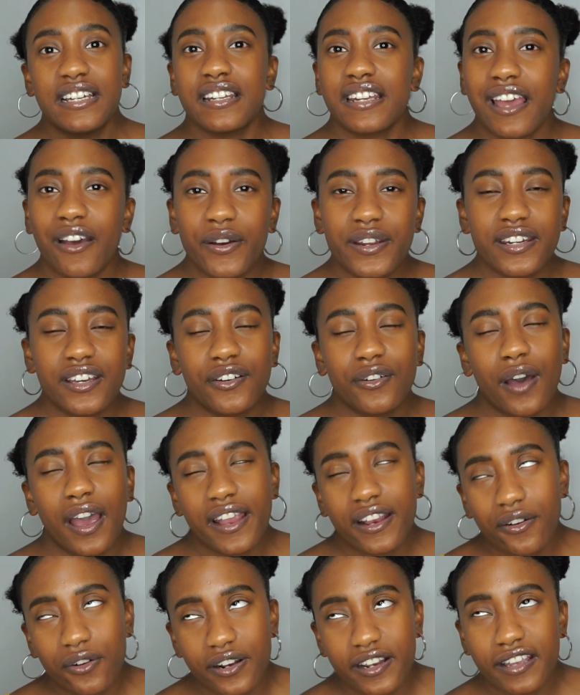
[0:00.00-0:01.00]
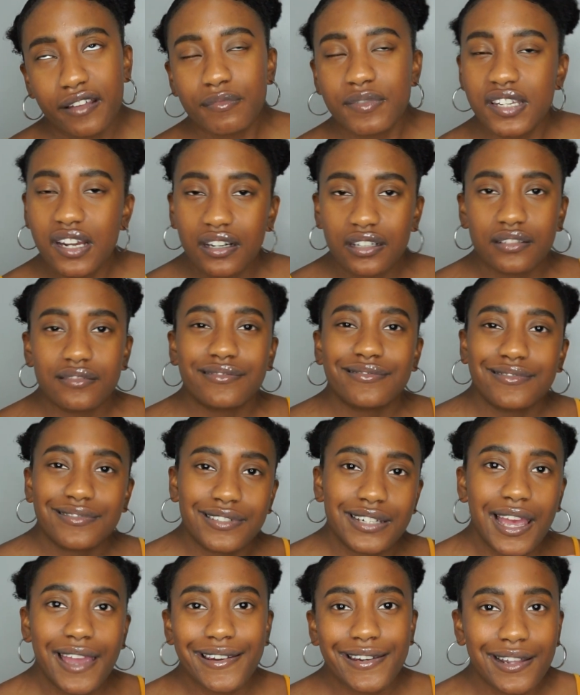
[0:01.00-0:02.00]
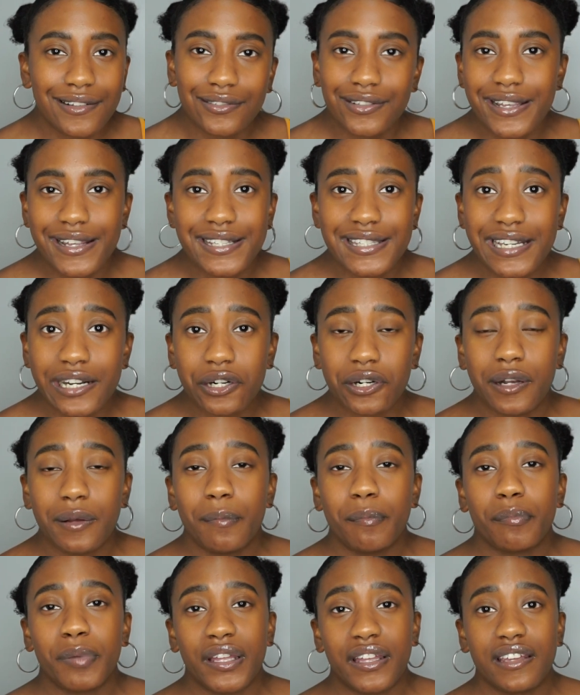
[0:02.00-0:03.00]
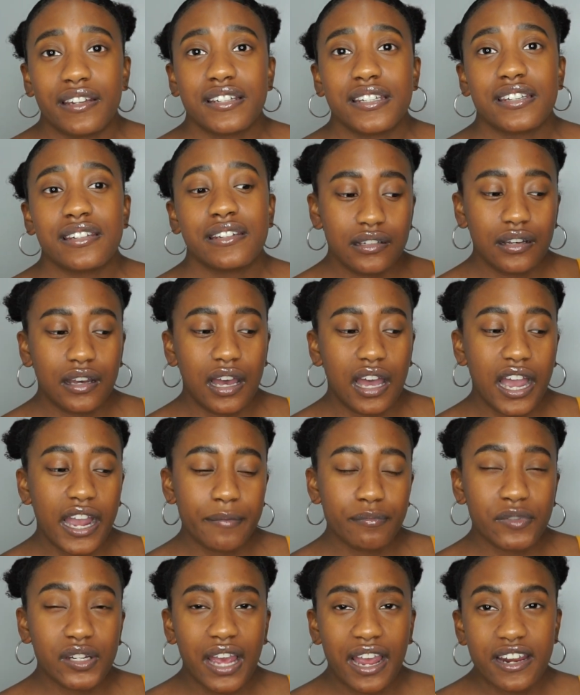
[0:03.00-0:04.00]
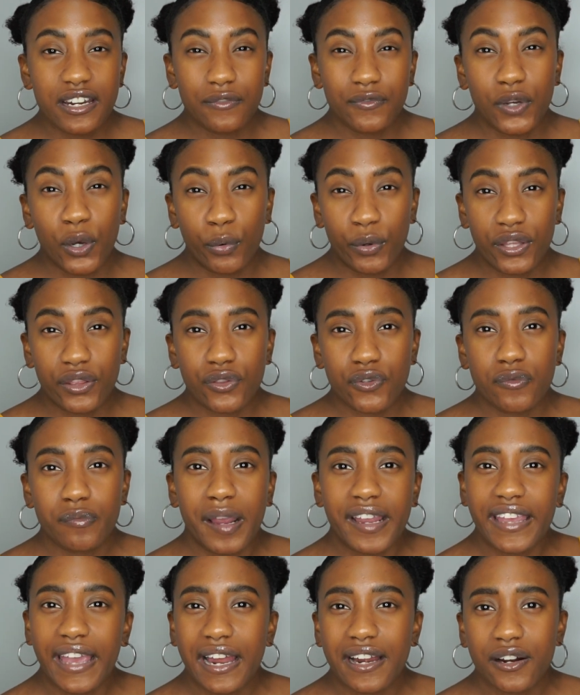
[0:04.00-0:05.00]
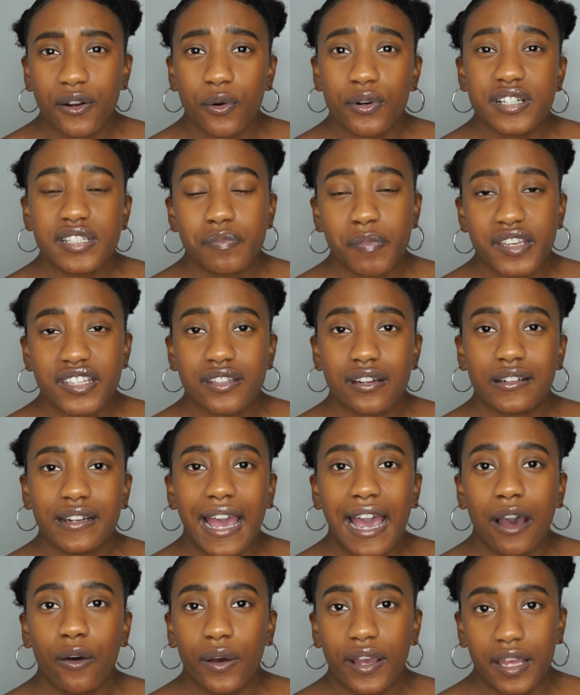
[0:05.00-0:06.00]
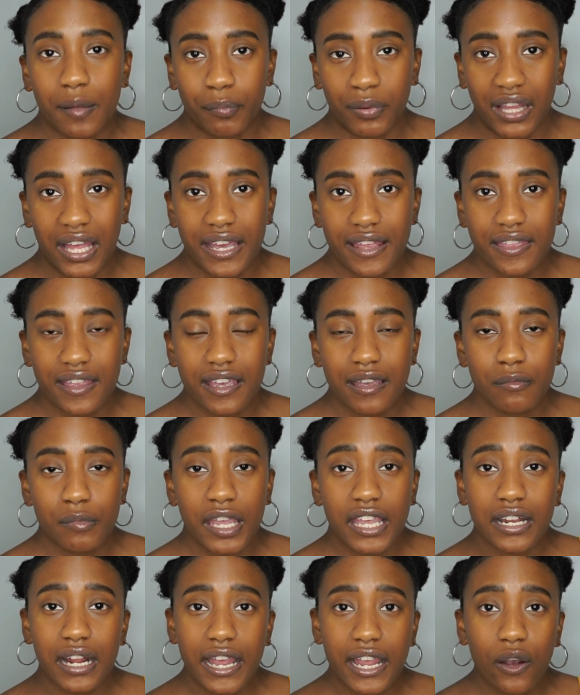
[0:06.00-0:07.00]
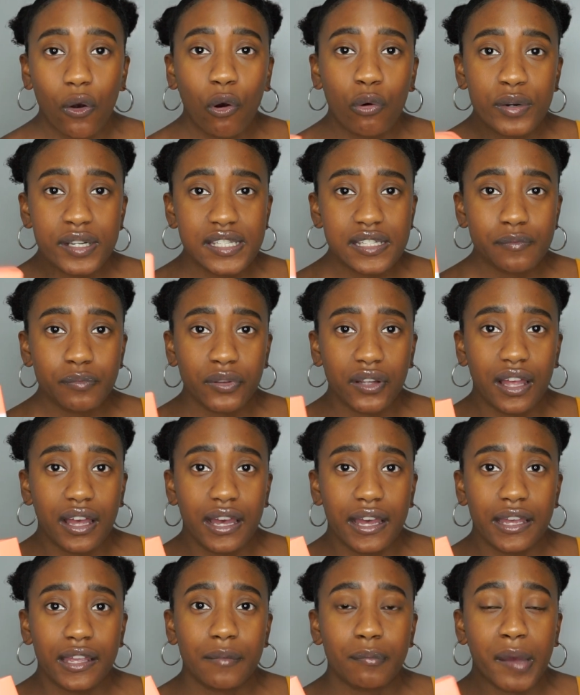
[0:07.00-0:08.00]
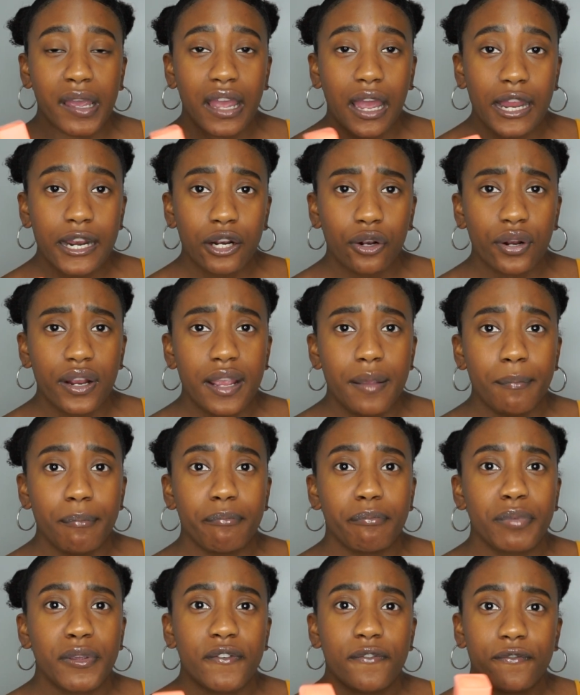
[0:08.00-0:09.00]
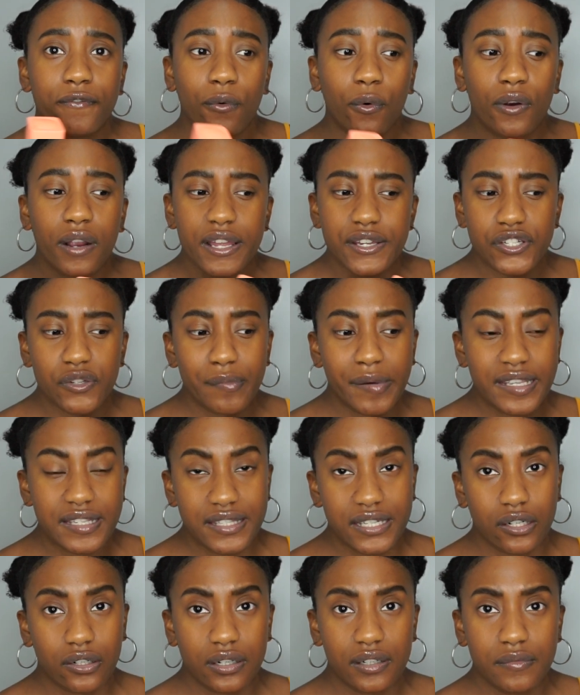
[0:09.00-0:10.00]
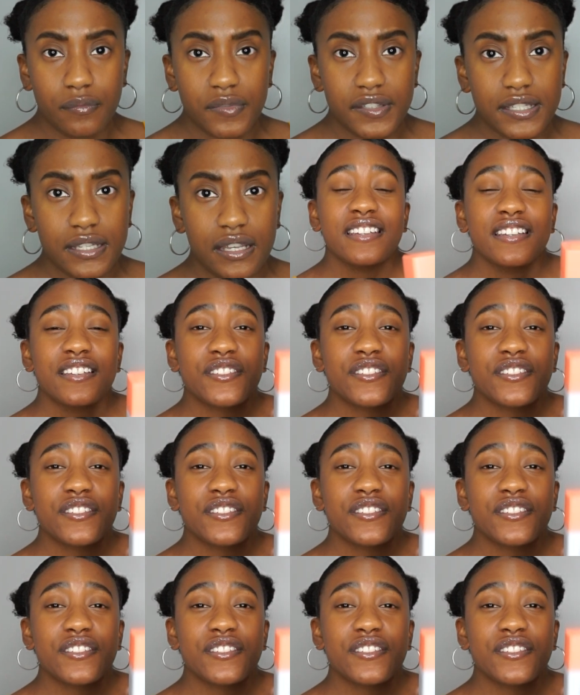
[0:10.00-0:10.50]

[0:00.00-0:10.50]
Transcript: Now, I know eye cream's not technically a serum, but I'm kind of going through my categories based on how I apply them, and I always apply my eye cream before I do my serums.